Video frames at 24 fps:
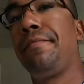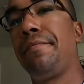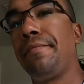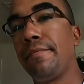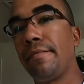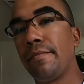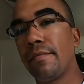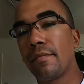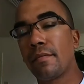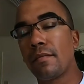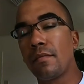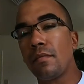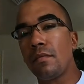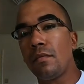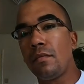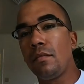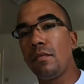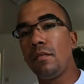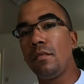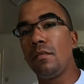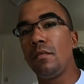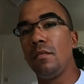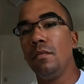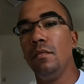
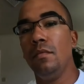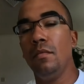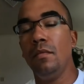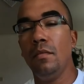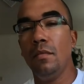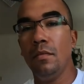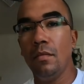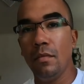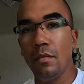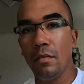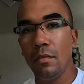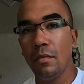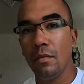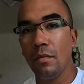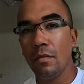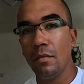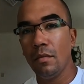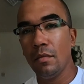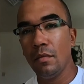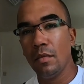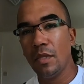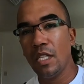[no speech]